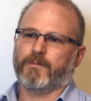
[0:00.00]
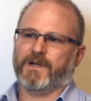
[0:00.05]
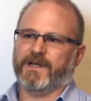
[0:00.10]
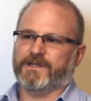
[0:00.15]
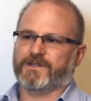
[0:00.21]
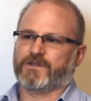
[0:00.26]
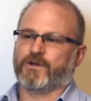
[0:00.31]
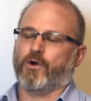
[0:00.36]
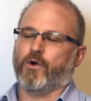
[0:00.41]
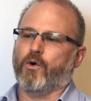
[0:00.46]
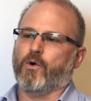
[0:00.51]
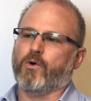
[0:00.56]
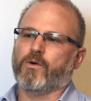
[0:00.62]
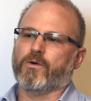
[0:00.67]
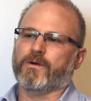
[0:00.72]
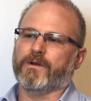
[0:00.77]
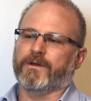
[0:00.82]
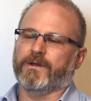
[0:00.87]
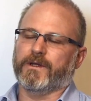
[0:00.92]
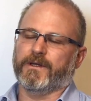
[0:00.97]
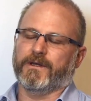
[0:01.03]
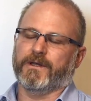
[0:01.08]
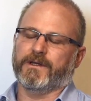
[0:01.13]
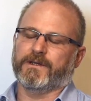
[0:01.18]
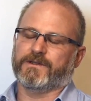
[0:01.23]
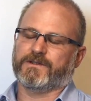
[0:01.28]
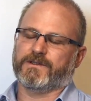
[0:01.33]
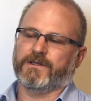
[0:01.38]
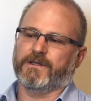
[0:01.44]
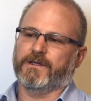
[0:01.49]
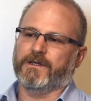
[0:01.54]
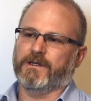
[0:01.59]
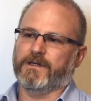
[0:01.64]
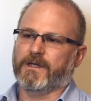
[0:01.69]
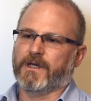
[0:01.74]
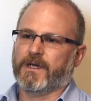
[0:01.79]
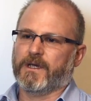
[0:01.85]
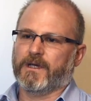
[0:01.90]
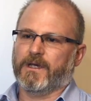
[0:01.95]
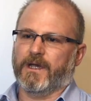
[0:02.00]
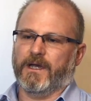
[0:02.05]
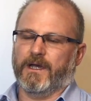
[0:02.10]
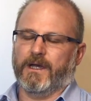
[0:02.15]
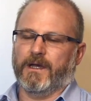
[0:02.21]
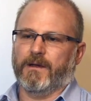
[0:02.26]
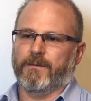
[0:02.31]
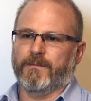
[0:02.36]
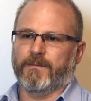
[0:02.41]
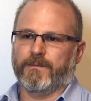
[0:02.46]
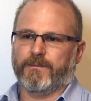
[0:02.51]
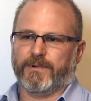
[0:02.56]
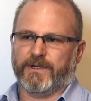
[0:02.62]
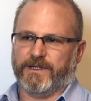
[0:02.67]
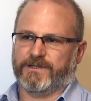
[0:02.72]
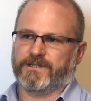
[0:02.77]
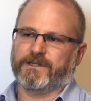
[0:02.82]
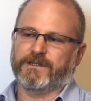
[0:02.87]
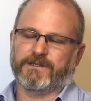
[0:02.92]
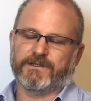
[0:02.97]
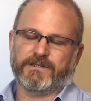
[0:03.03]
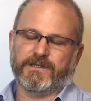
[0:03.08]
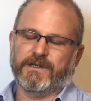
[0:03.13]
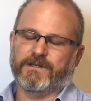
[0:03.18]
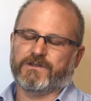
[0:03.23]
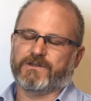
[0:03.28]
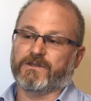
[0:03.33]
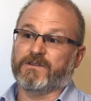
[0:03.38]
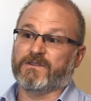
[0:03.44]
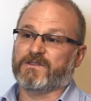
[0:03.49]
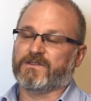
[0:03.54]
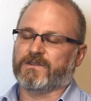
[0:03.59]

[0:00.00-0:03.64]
Plesk core and then there's the Plesk extensions.